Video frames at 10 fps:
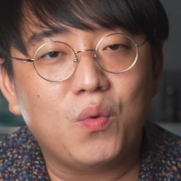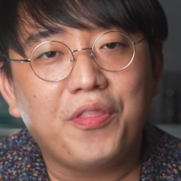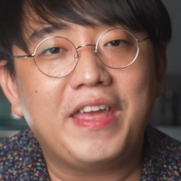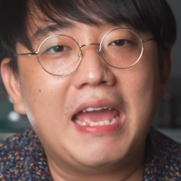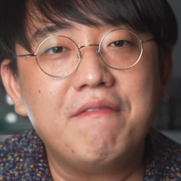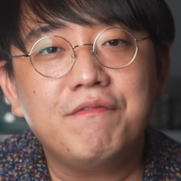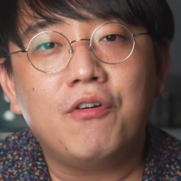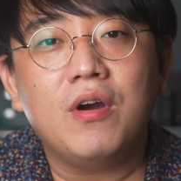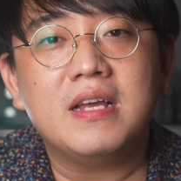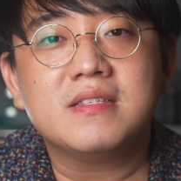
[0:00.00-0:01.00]
while the
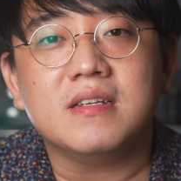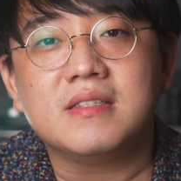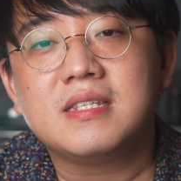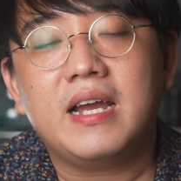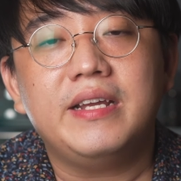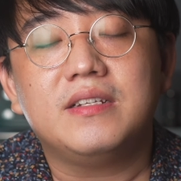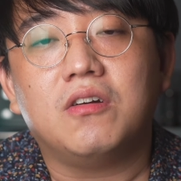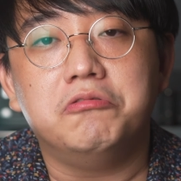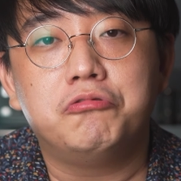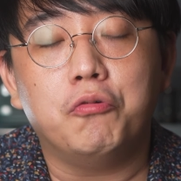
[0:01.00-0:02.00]
M4 has a tight
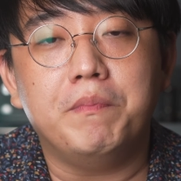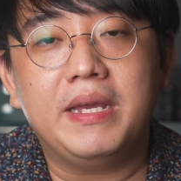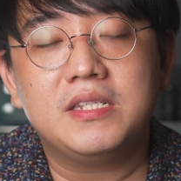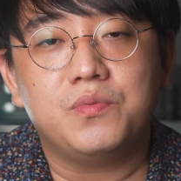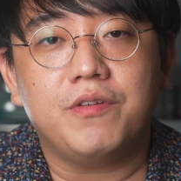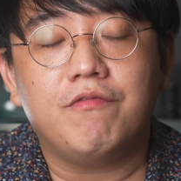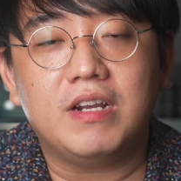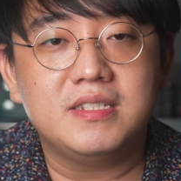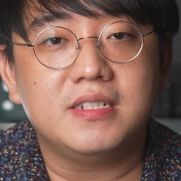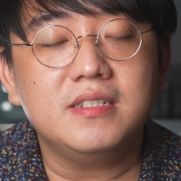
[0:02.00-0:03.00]
controlled bass with
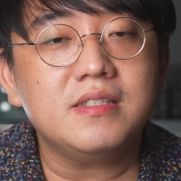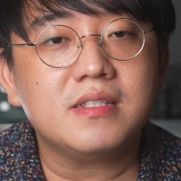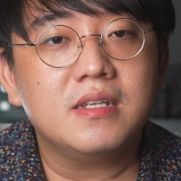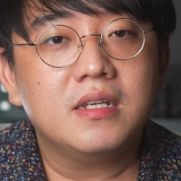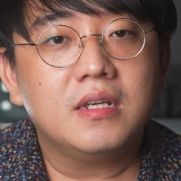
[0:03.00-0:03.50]
resonance.